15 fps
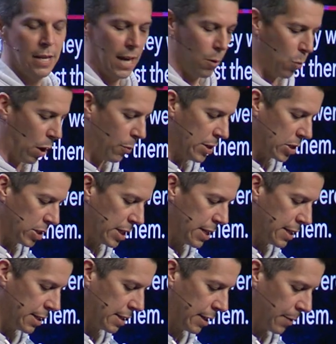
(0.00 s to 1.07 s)
And what we see
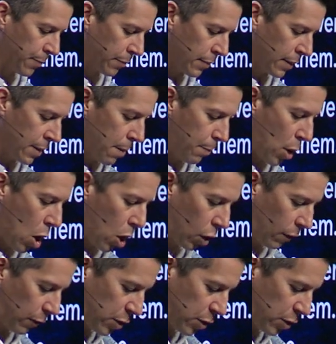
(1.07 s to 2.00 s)
is that Paul